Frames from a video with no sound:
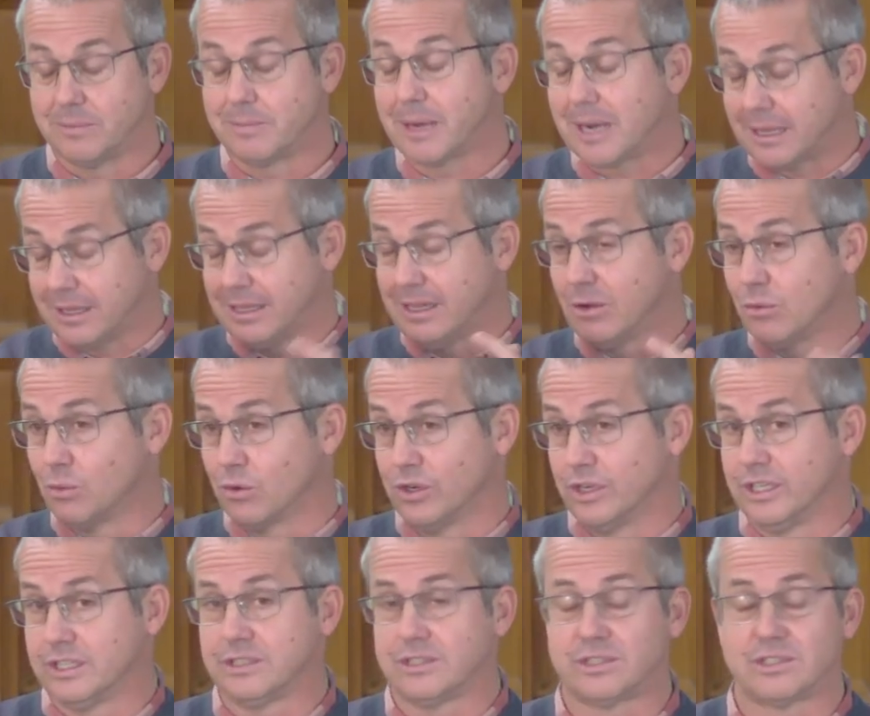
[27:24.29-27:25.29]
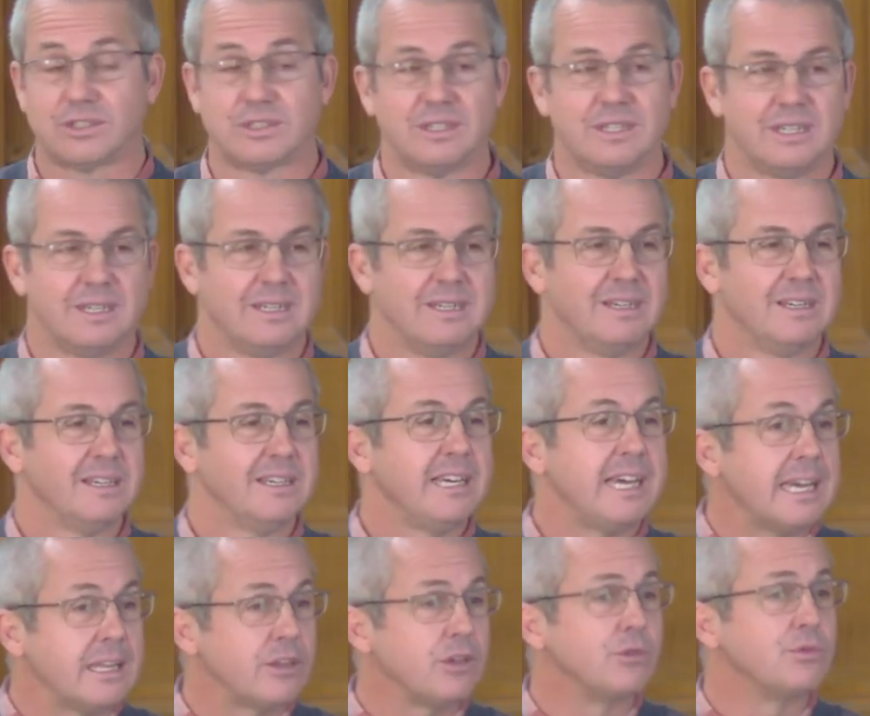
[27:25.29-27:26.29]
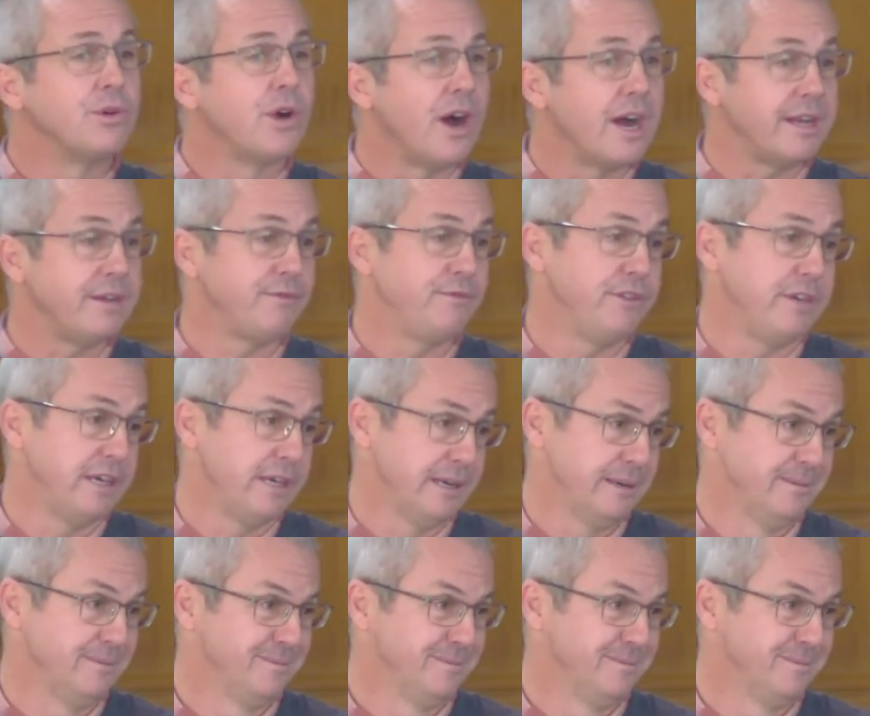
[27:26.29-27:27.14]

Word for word: but I think it works. Get the right fear.